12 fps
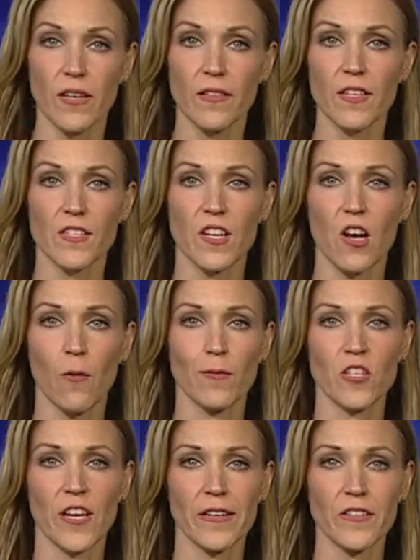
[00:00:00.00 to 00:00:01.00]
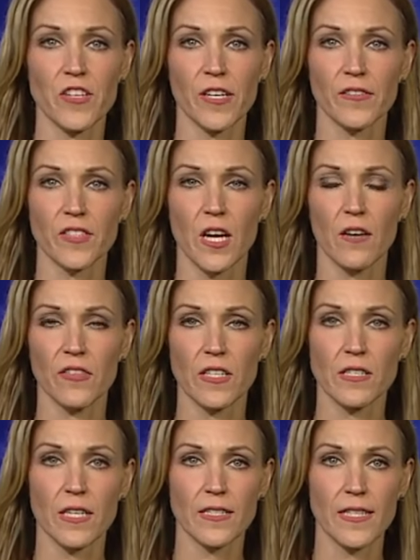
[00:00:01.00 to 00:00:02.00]
The Snohomish County Sheriff's
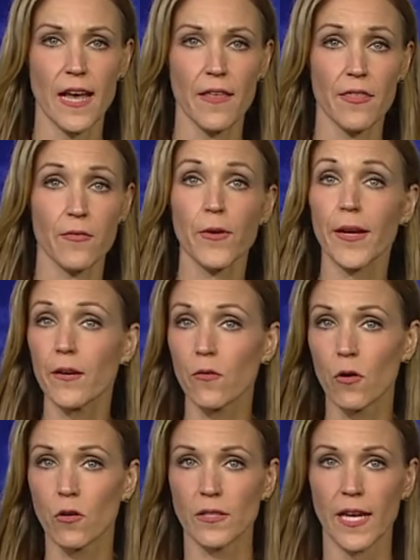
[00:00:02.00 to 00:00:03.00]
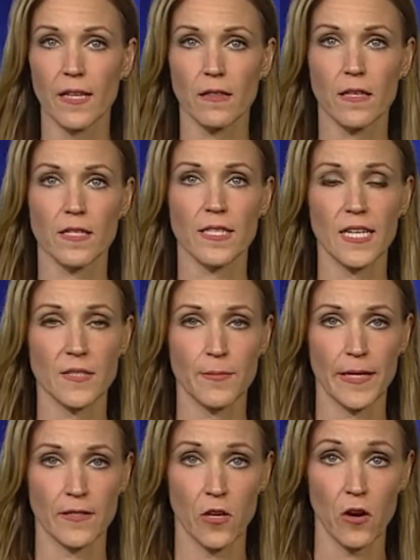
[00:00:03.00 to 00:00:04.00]
Office says that three-year-old and the
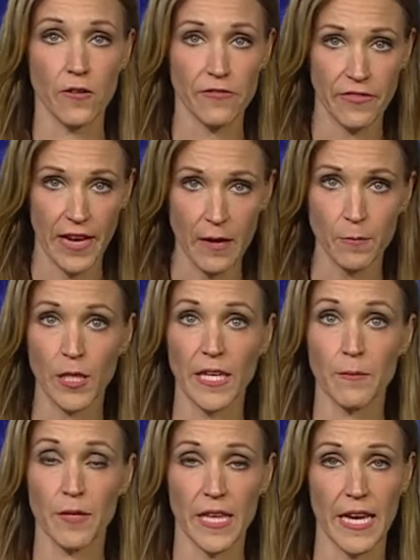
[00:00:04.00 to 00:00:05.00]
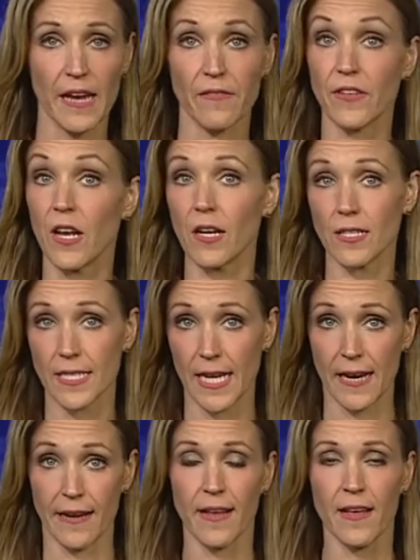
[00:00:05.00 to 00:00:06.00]
suspect are family, but they have not
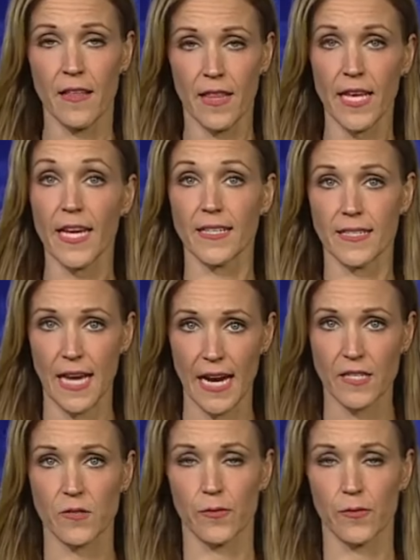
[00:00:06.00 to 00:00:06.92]
said the exact